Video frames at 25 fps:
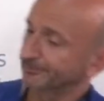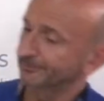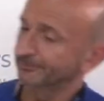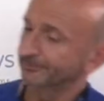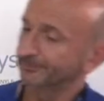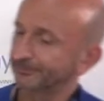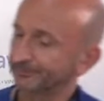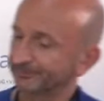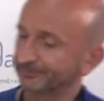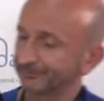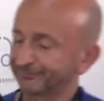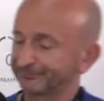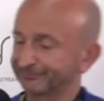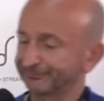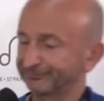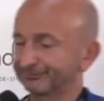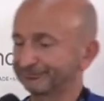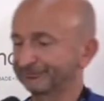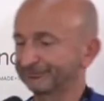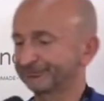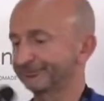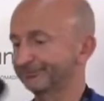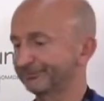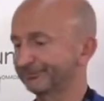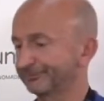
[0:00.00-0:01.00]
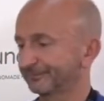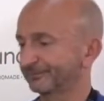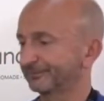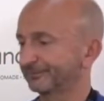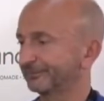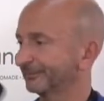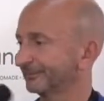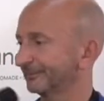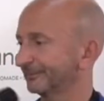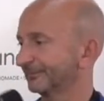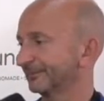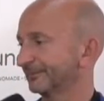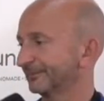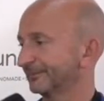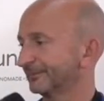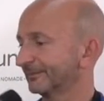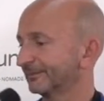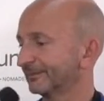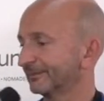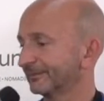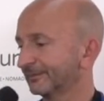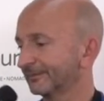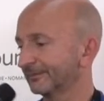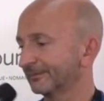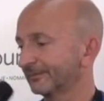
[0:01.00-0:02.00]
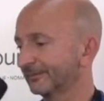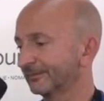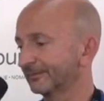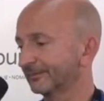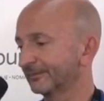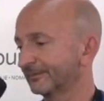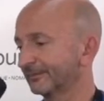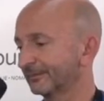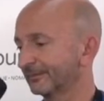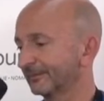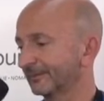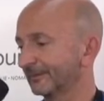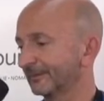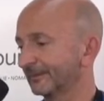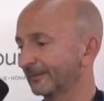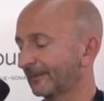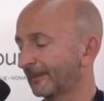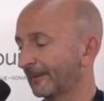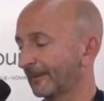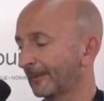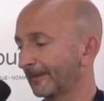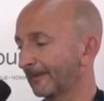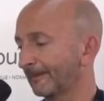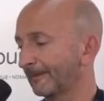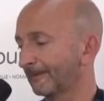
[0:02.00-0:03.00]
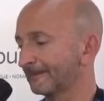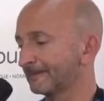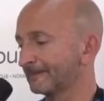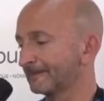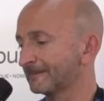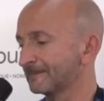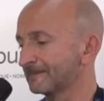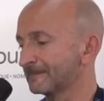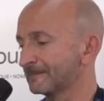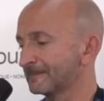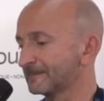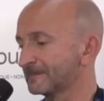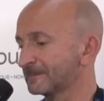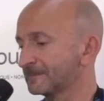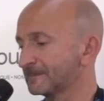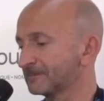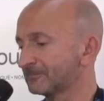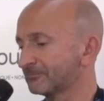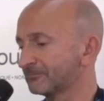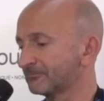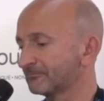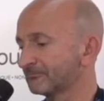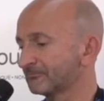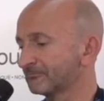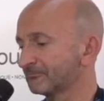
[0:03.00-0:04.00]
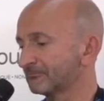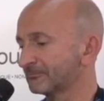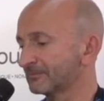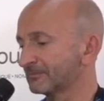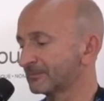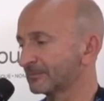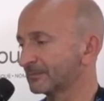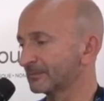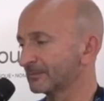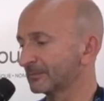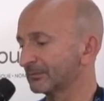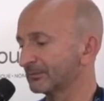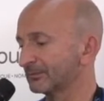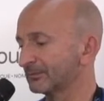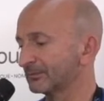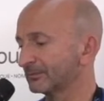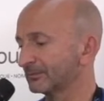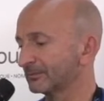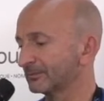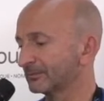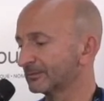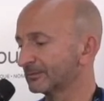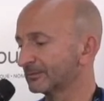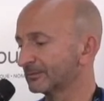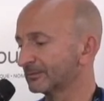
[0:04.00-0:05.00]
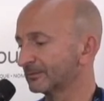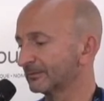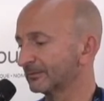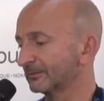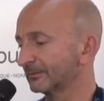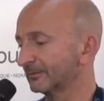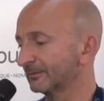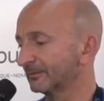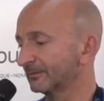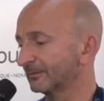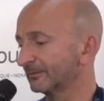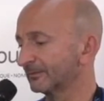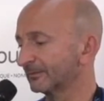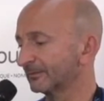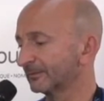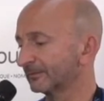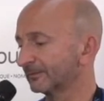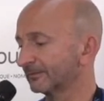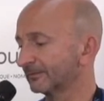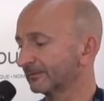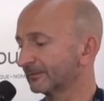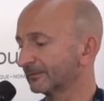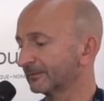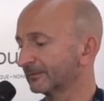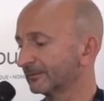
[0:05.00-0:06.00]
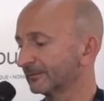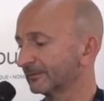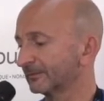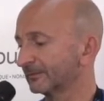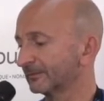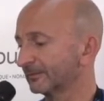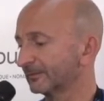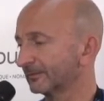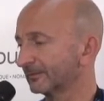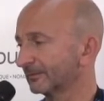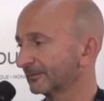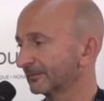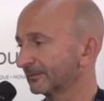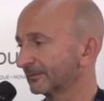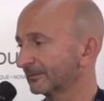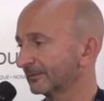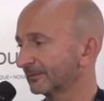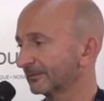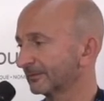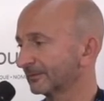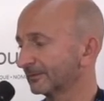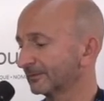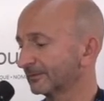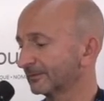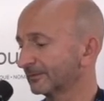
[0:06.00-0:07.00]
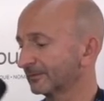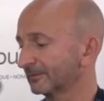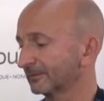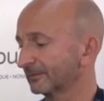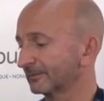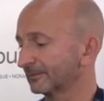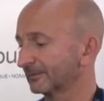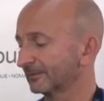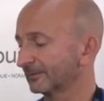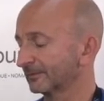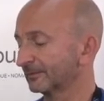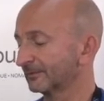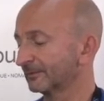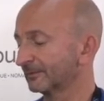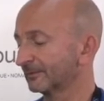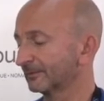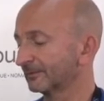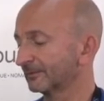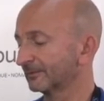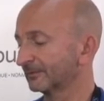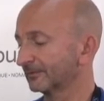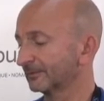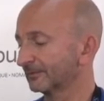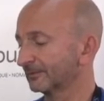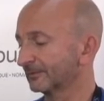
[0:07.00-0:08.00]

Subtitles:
No words are spoken by the person on screen.